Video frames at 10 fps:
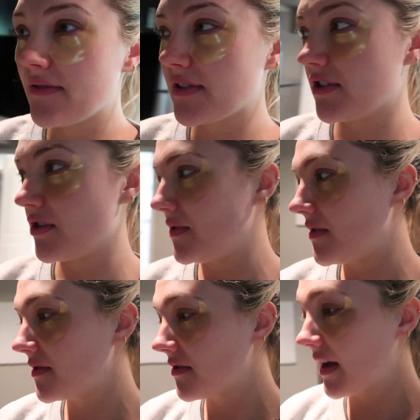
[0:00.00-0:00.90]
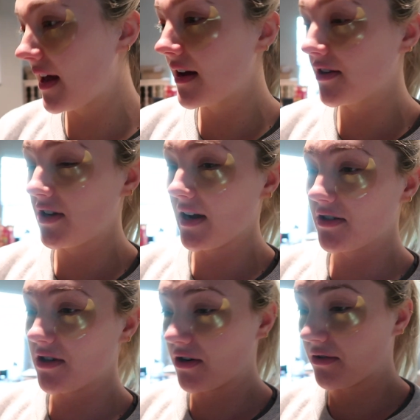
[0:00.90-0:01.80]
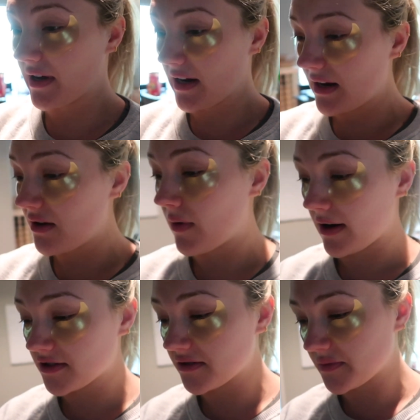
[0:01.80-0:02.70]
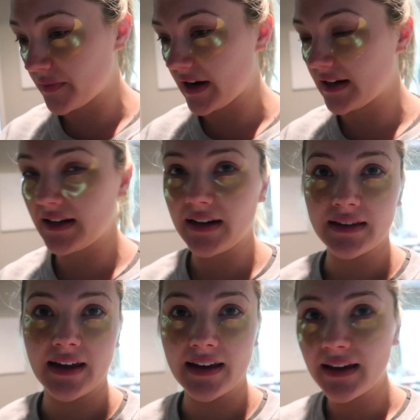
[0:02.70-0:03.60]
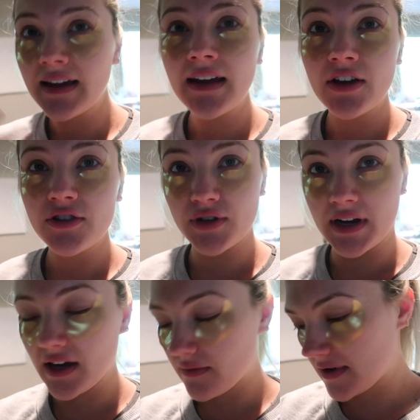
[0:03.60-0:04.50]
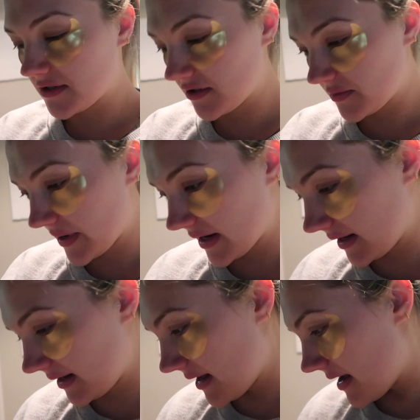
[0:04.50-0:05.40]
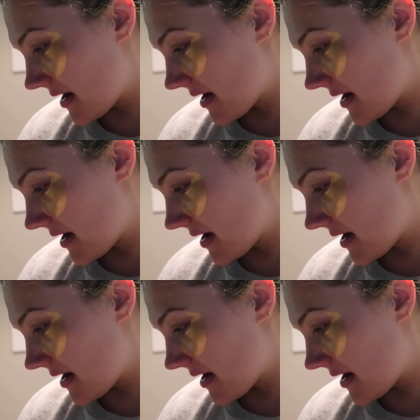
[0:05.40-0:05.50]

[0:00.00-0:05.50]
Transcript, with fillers: of assumed it was okay because she actually created it while she was pregnant and like drank it while she was pregnant.